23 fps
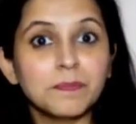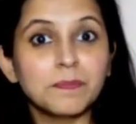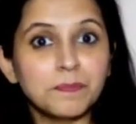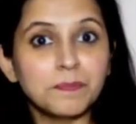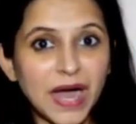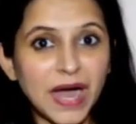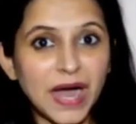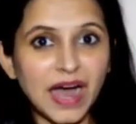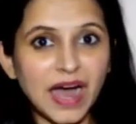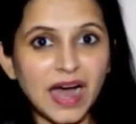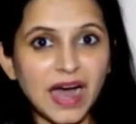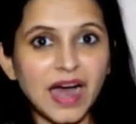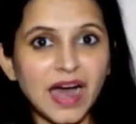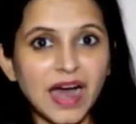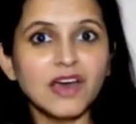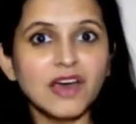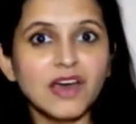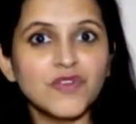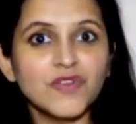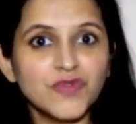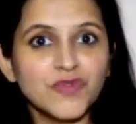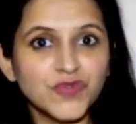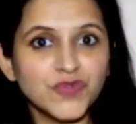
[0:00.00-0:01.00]
pas
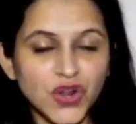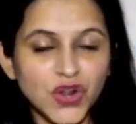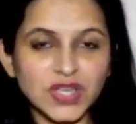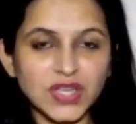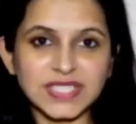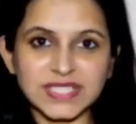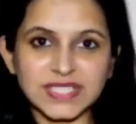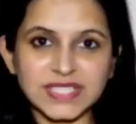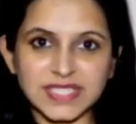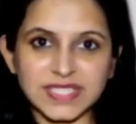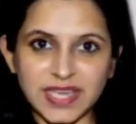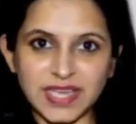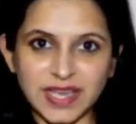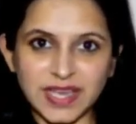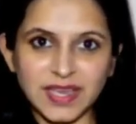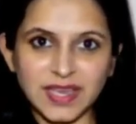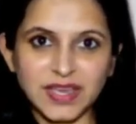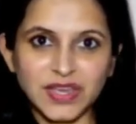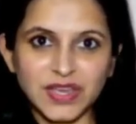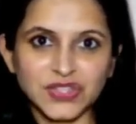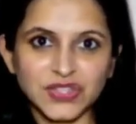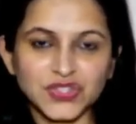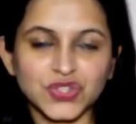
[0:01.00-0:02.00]
français.
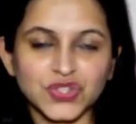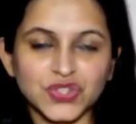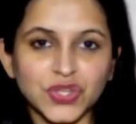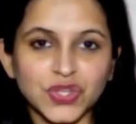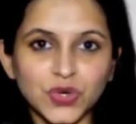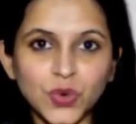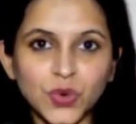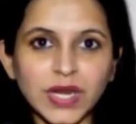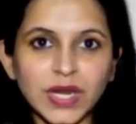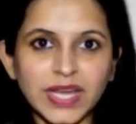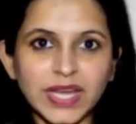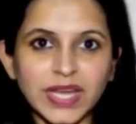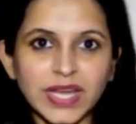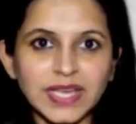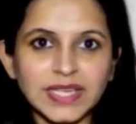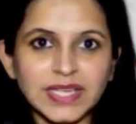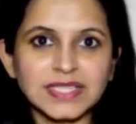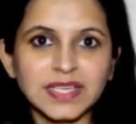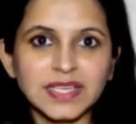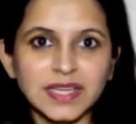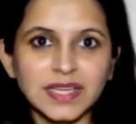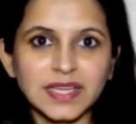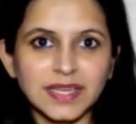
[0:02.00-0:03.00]
So the rule is
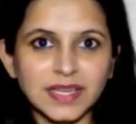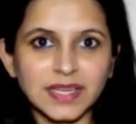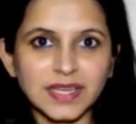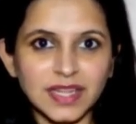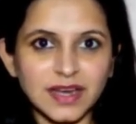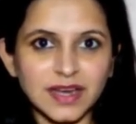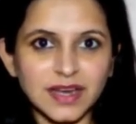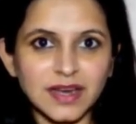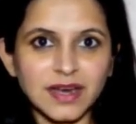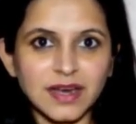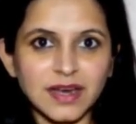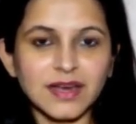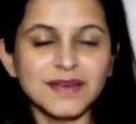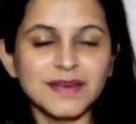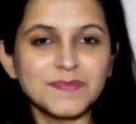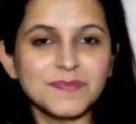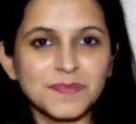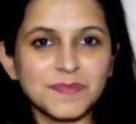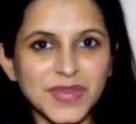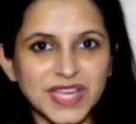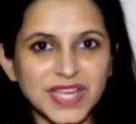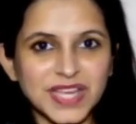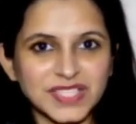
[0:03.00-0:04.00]
ne
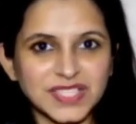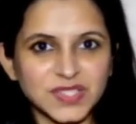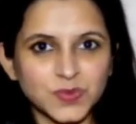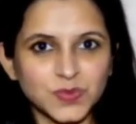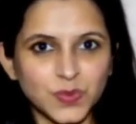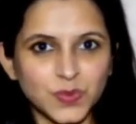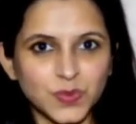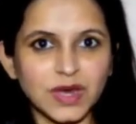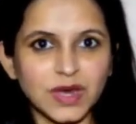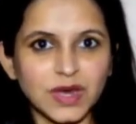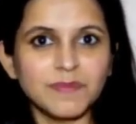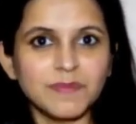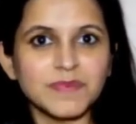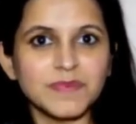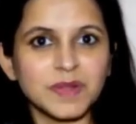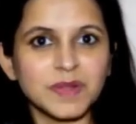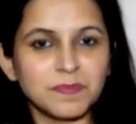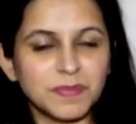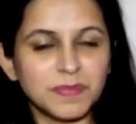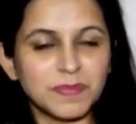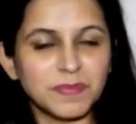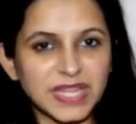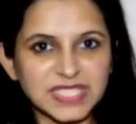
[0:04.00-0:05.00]
plus verb
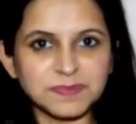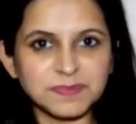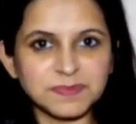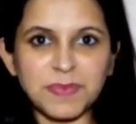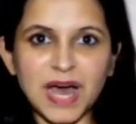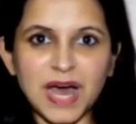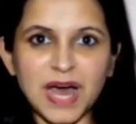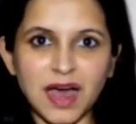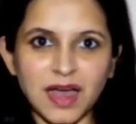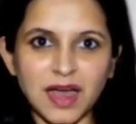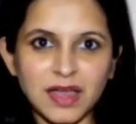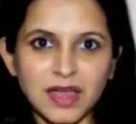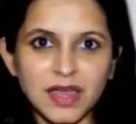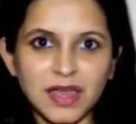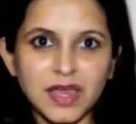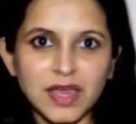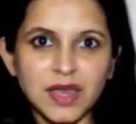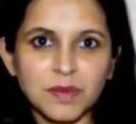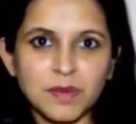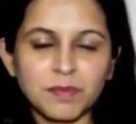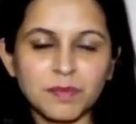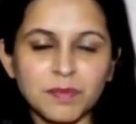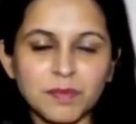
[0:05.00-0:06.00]
plus pas.
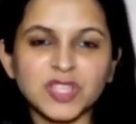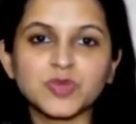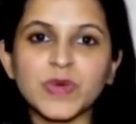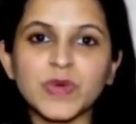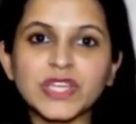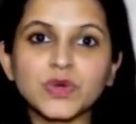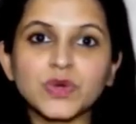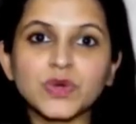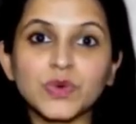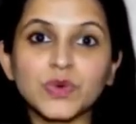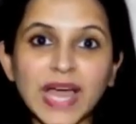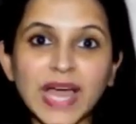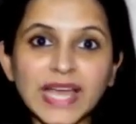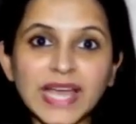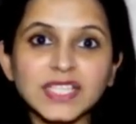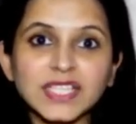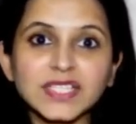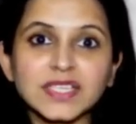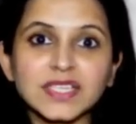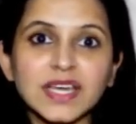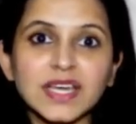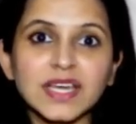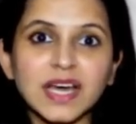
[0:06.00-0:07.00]
But when you
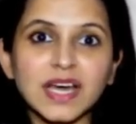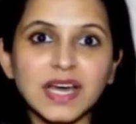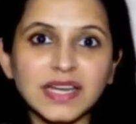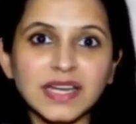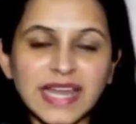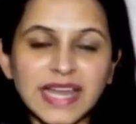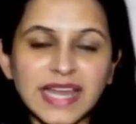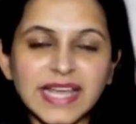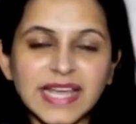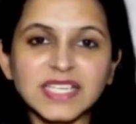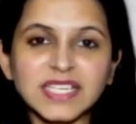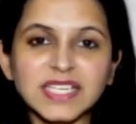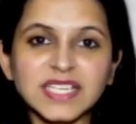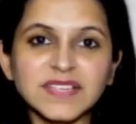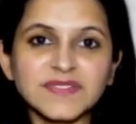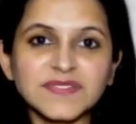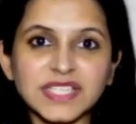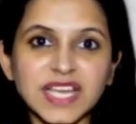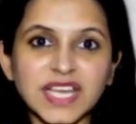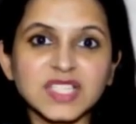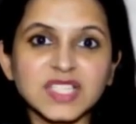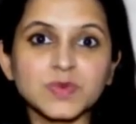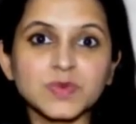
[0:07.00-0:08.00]
write a negative
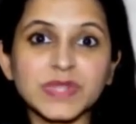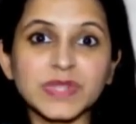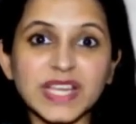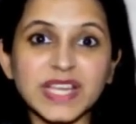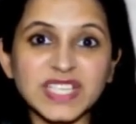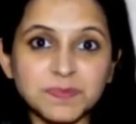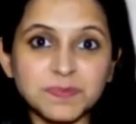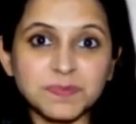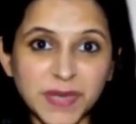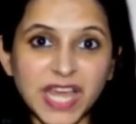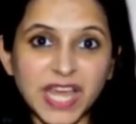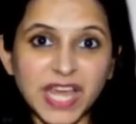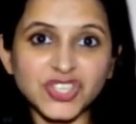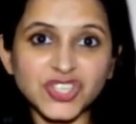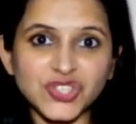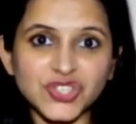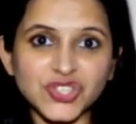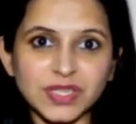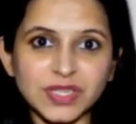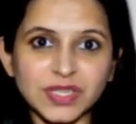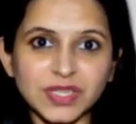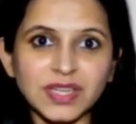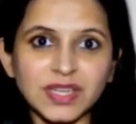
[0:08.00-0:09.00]
sentence with
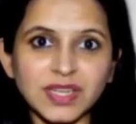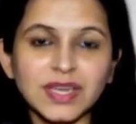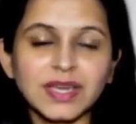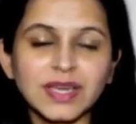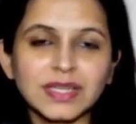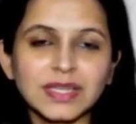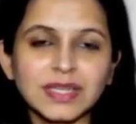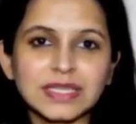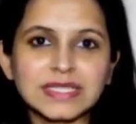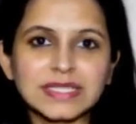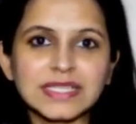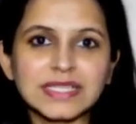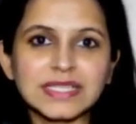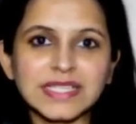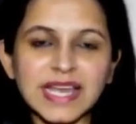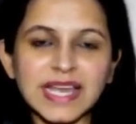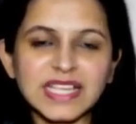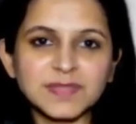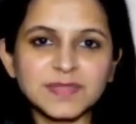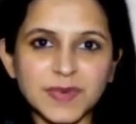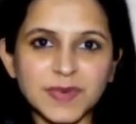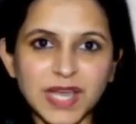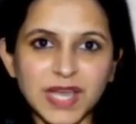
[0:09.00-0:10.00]
expression, the
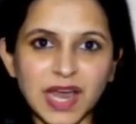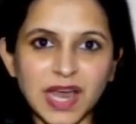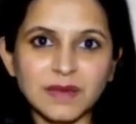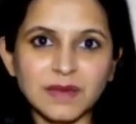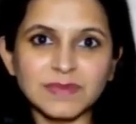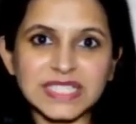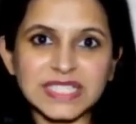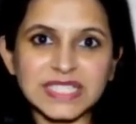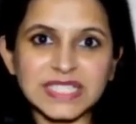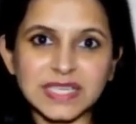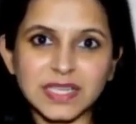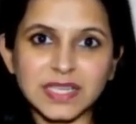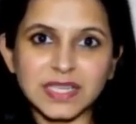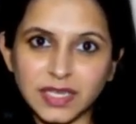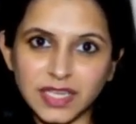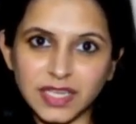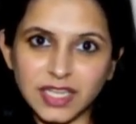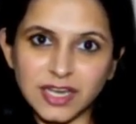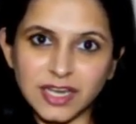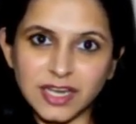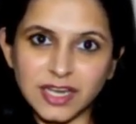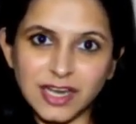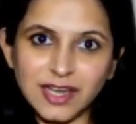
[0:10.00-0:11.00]
sentence becomes
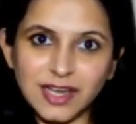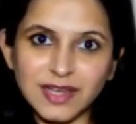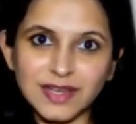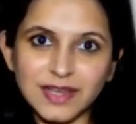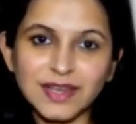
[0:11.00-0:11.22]
ne